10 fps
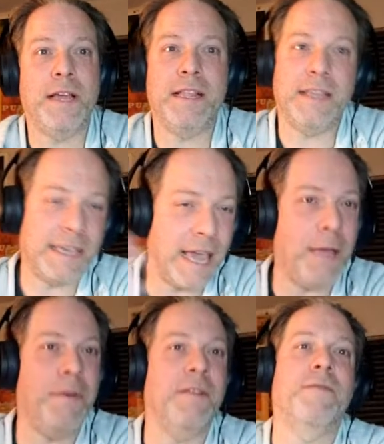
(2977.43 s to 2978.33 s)
and they
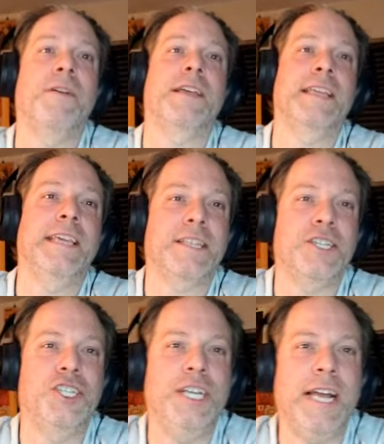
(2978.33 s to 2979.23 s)
came and fucking kicked the
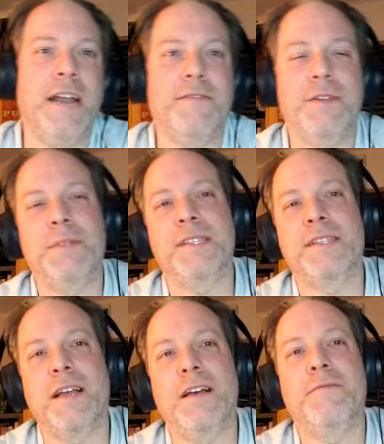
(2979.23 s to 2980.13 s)
shit out of him and
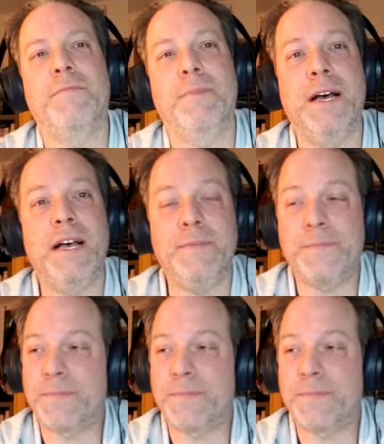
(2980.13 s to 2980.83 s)
stuff. But